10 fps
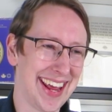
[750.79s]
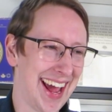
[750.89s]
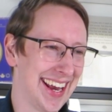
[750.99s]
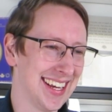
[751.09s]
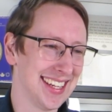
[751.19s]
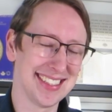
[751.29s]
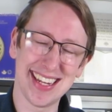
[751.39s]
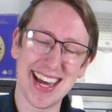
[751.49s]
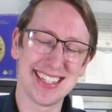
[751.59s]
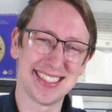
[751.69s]
And it's
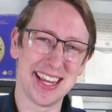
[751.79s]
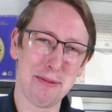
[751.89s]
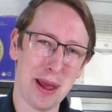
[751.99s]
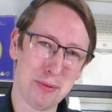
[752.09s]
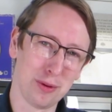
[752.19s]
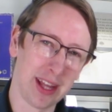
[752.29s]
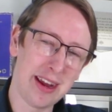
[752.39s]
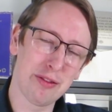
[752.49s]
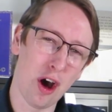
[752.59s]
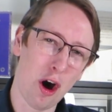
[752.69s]
sad to see people
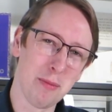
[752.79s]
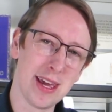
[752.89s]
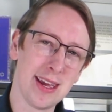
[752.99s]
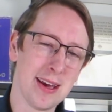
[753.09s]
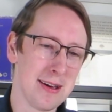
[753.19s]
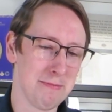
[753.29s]
leave the hobby